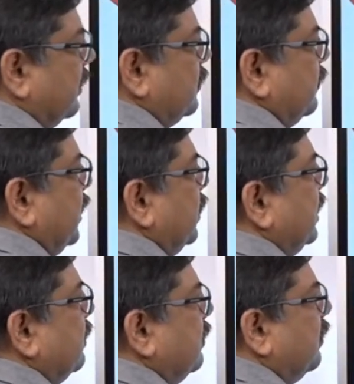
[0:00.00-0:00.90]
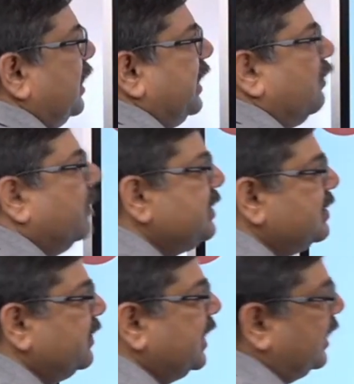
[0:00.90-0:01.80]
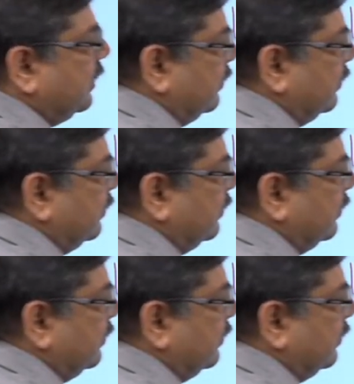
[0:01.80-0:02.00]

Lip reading: So we know it only requires 7 here